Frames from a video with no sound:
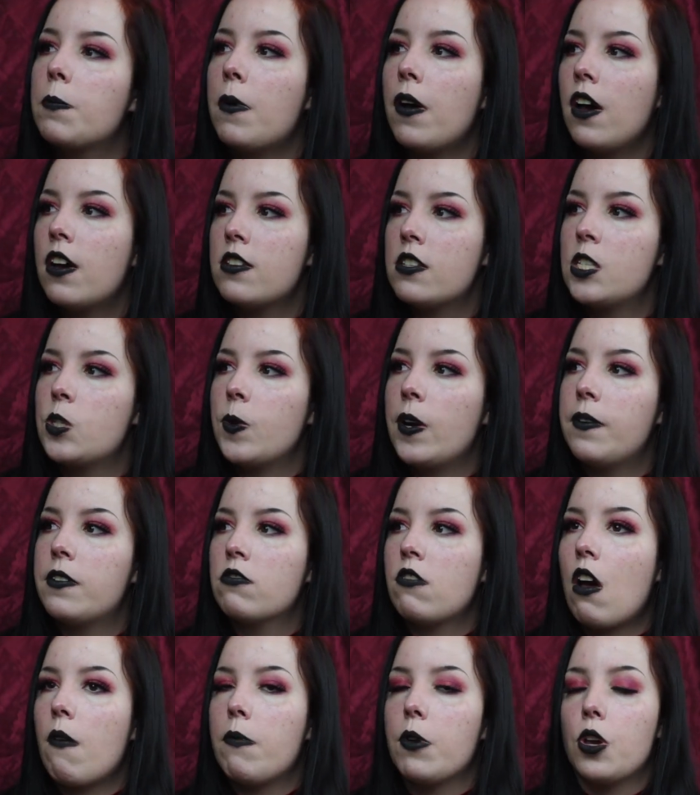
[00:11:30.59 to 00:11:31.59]
person's way of
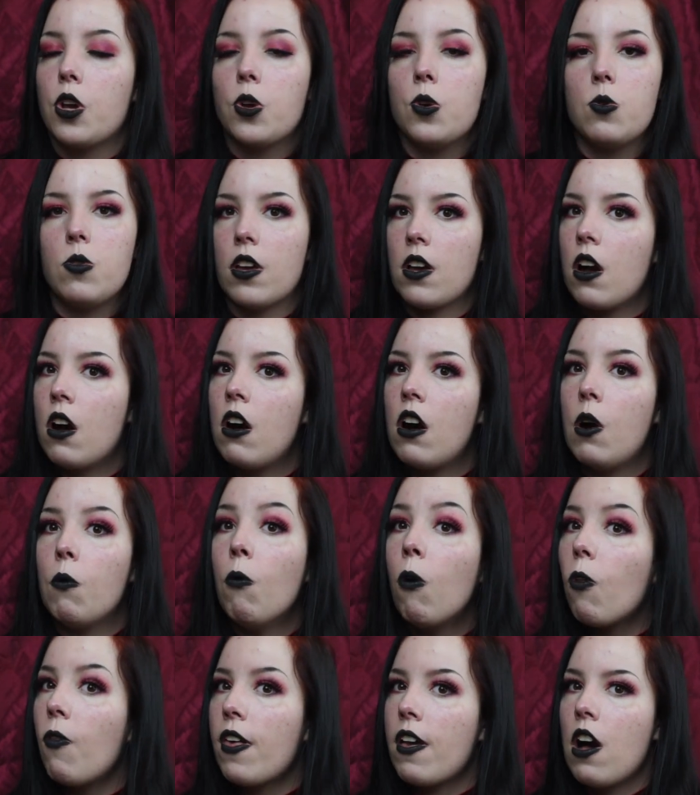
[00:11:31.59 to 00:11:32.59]
describing who they are,
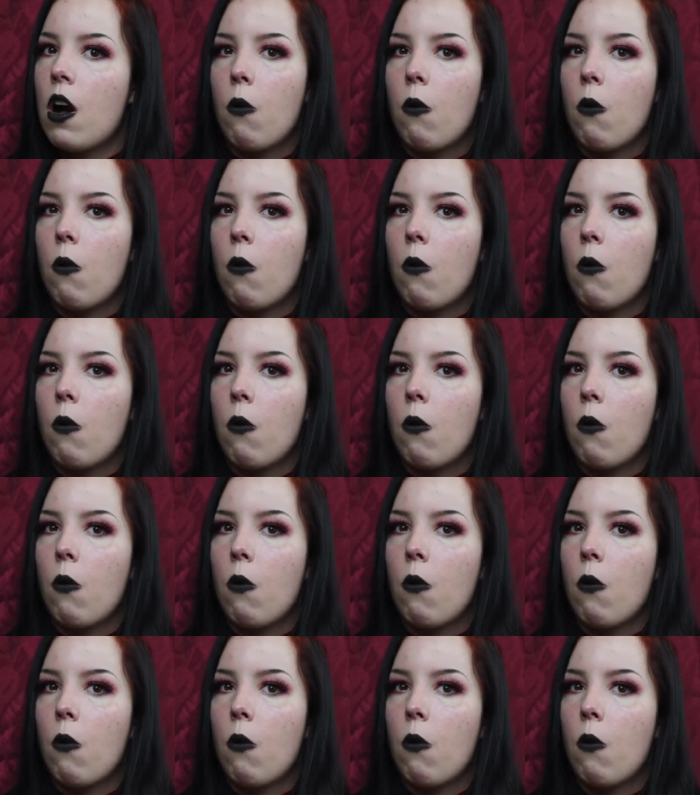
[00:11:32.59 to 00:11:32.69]
what